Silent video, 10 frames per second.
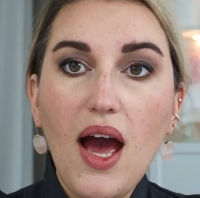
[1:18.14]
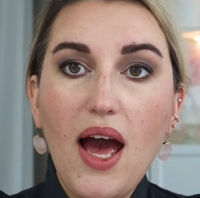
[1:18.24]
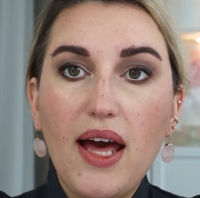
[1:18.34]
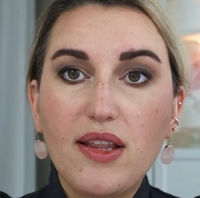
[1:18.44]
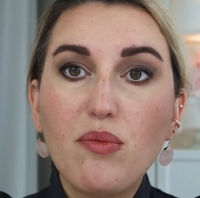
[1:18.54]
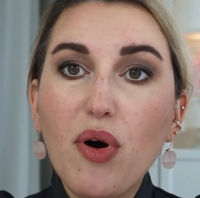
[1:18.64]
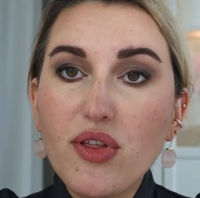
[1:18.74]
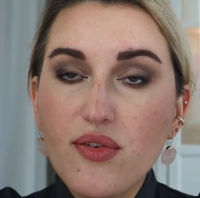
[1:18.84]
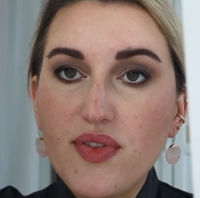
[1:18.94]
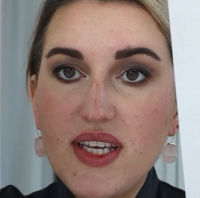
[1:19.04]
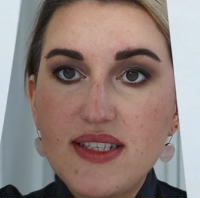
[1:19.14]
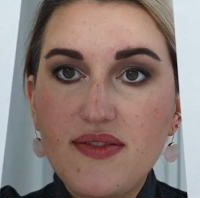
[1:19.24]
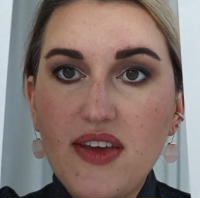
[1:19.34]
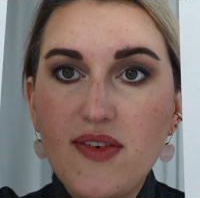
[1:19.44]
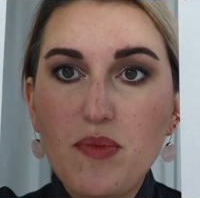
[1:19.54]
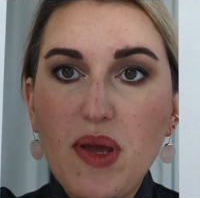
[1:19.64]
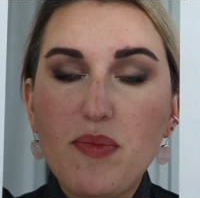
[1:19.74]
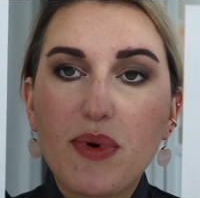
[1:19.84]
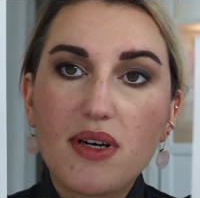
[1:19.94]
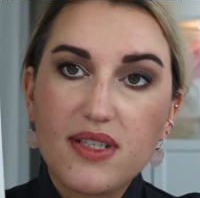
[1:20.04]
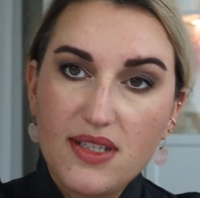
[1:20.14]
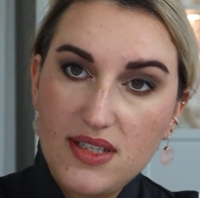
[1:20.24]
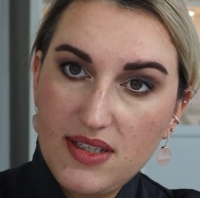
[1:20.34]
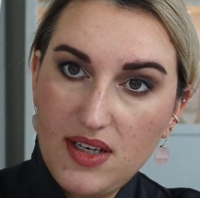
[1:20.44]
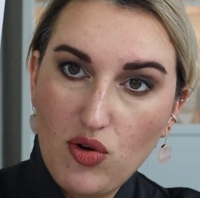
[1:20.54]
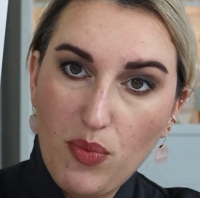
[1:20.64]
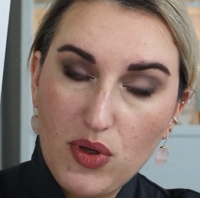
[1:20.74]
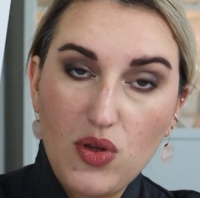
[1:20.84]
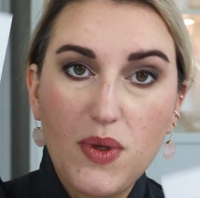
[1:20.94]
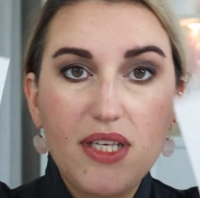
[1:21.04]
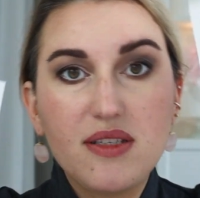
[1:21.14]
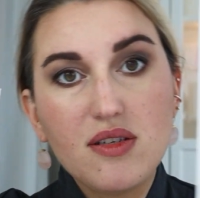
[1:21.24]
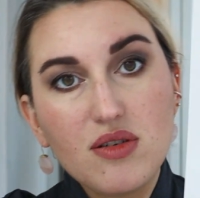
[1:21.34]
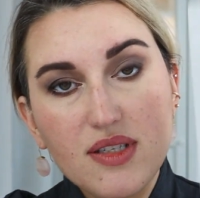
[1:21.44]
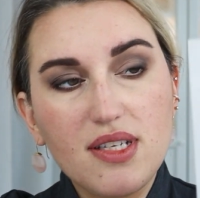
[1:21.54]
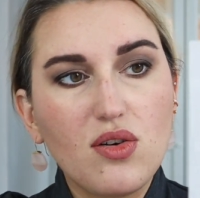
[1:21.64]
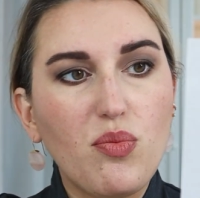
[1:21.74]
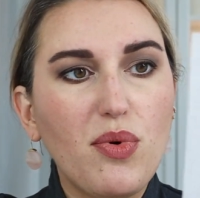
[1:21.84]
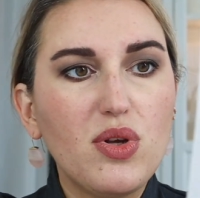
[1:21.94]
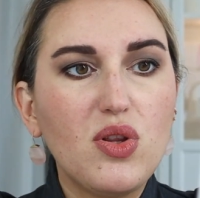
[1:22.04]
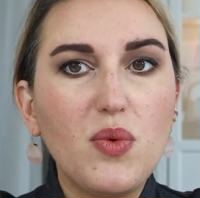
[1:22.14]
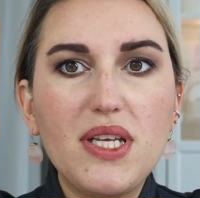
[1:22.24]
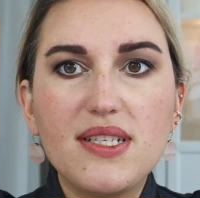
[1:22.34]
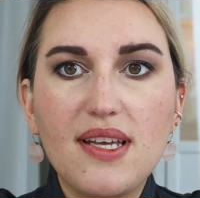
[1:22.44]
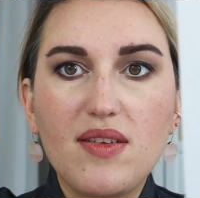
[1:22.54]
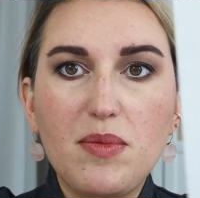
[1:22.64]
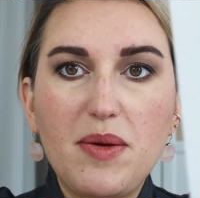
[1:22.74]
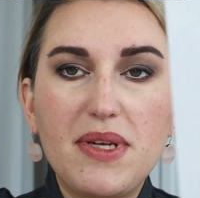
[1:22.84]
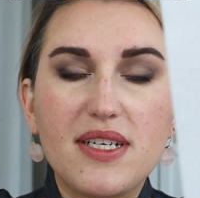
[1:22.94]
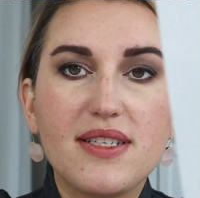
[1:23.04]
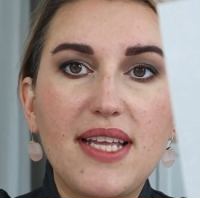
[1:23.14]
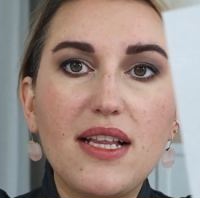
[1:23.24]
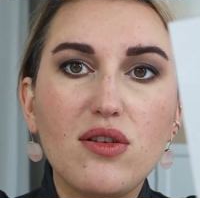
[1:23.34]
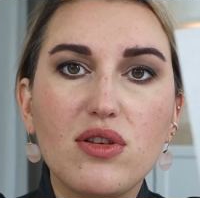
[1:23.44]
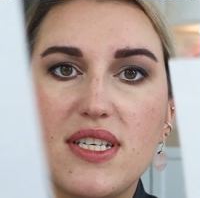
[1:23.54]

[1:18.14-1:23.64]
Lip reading: and both of these wafer papers, 0.22 and 0.27 millimeters, they look